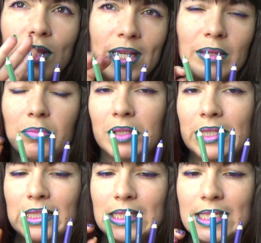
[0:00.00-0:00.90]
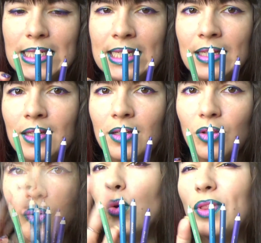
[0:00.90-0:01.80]
they're completely
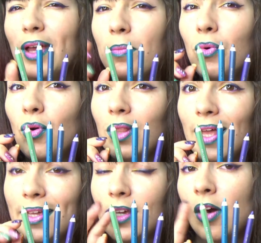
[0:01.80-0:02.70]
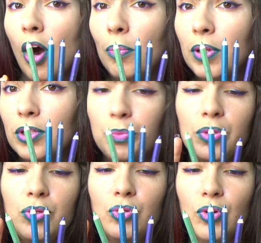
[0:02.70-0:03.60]
teal, or they're more like cobalt
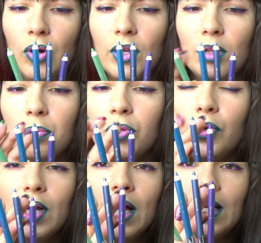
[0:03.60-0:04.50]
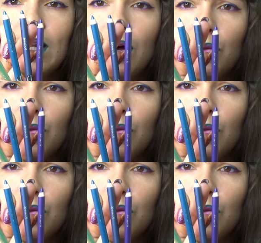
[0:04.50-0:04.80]
blue, royal blue. Now